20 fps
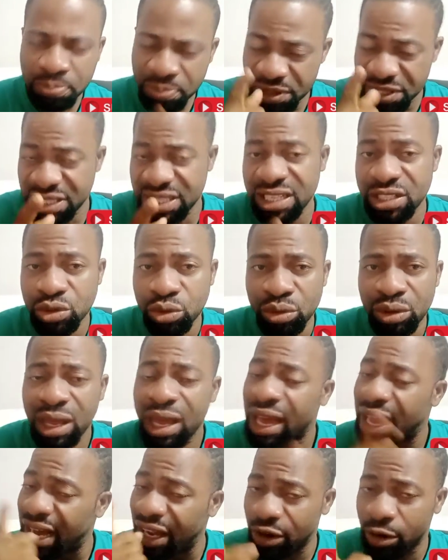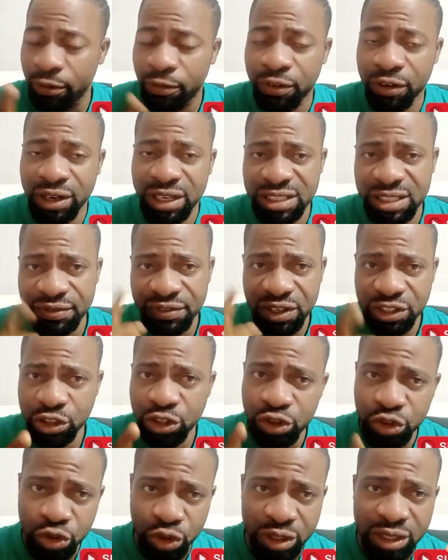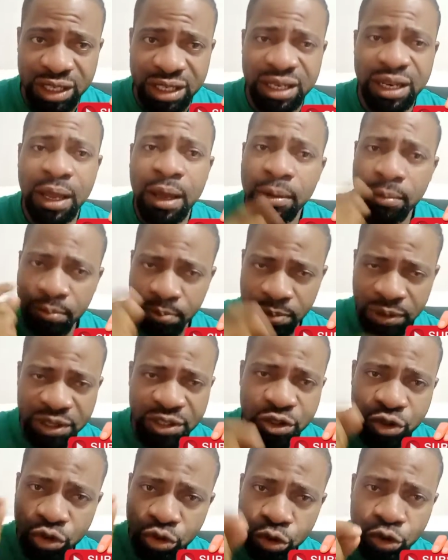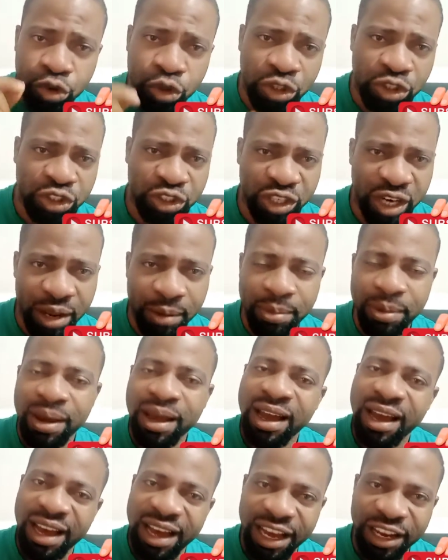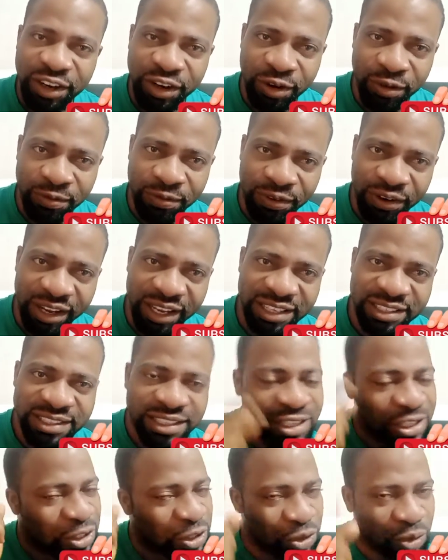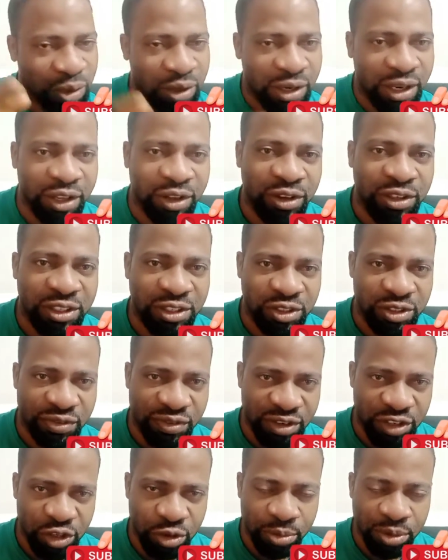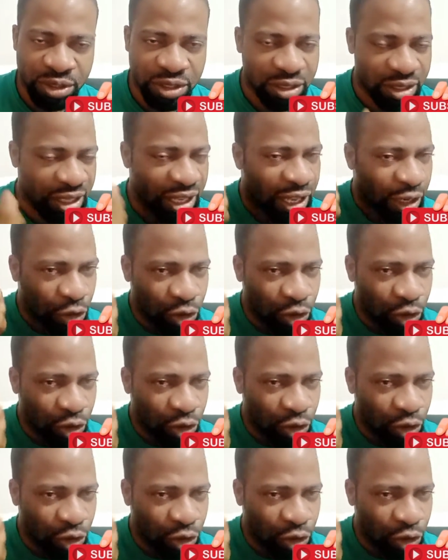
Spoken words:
Please stay tuned, and don't forget, if you're just joining, please do subscribe, and don't forget to click on the notification button.